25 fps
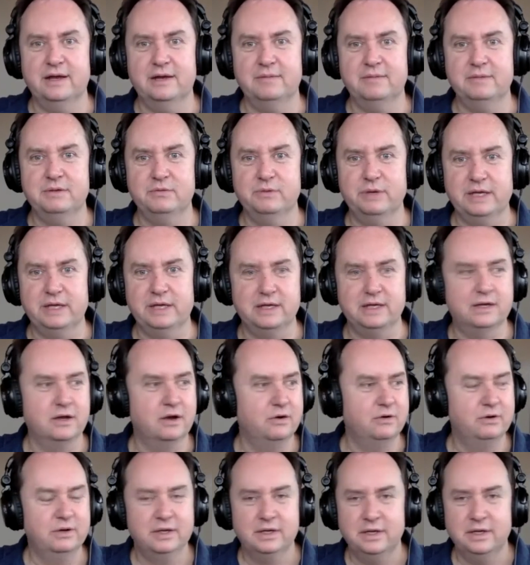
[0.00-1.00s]
I mean, we can
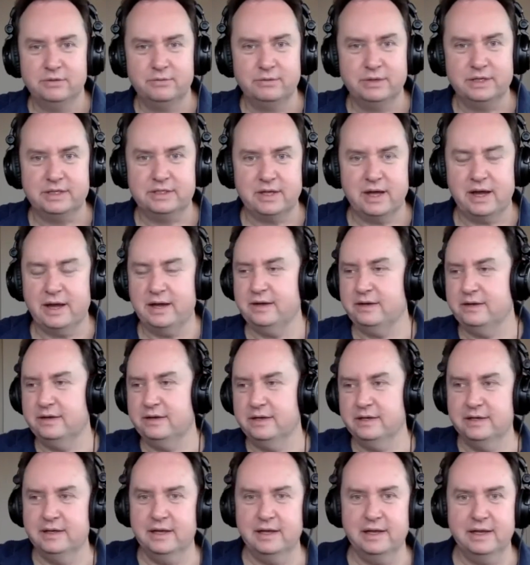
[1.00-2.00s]
go retire
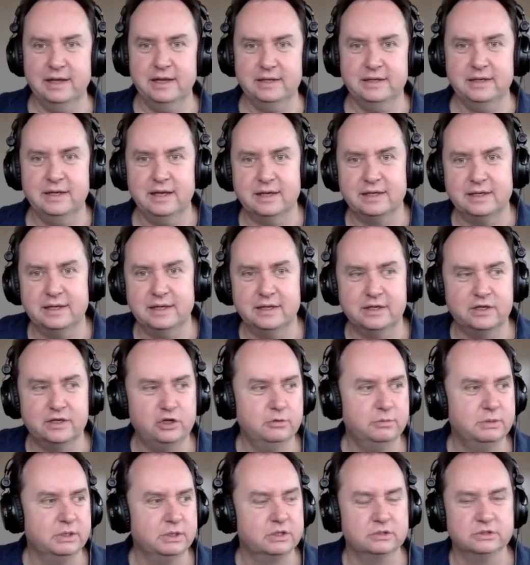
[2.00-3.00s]
and and uh, get a
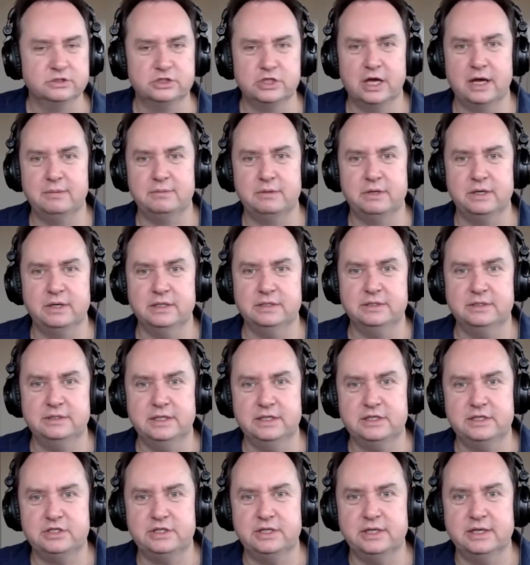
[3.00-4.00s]
cubicle job or a
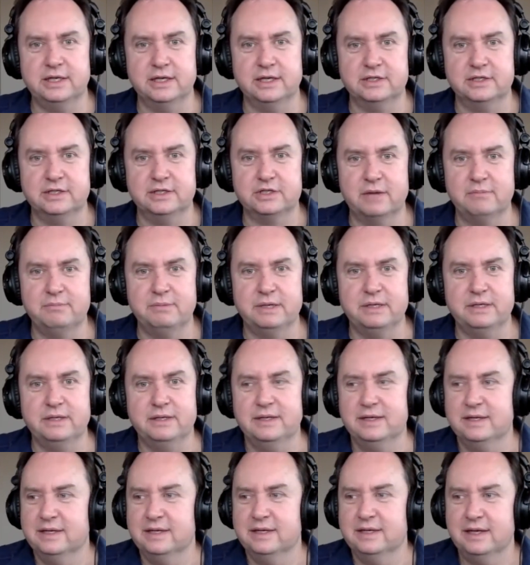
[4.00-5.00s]
ditch digging job, but
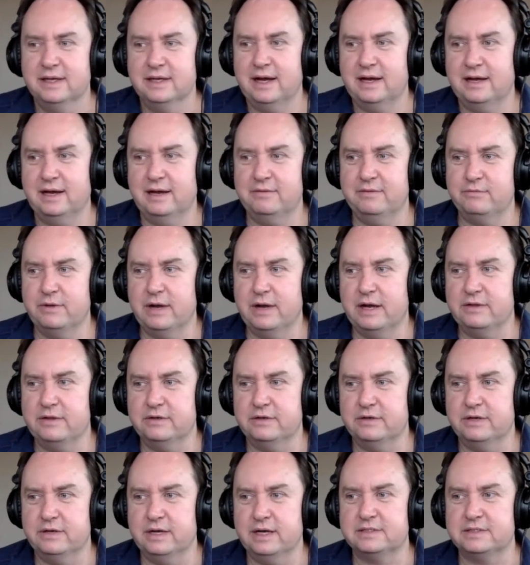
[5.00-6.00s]
I'd
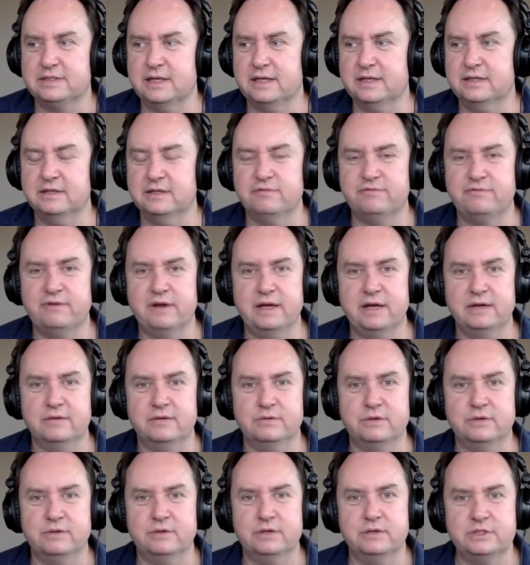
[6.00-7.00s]
rather uh, stay in the fight.
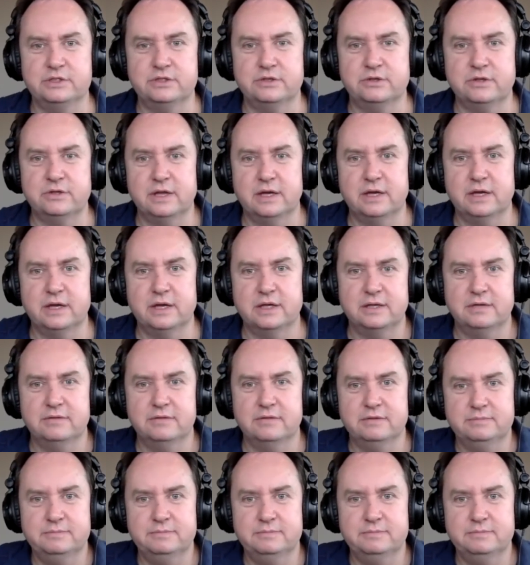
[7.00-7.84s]
What, what's your thoughts, David?